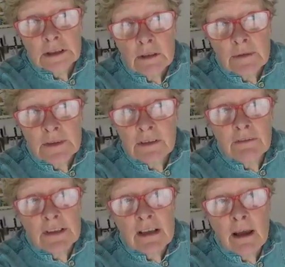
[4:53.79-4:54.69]
So
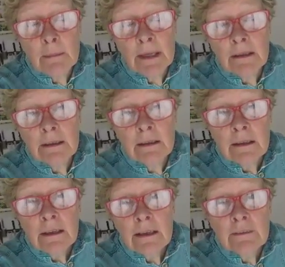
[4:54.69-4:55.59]
stuff is happening,
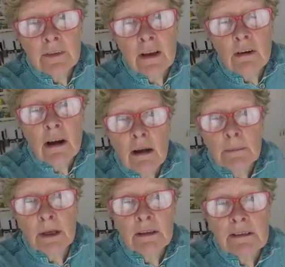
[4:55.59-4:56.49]
even though
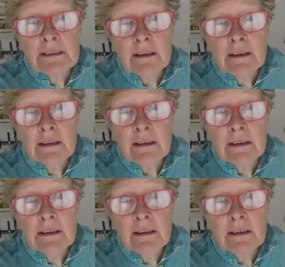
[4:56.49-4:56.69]
I'm going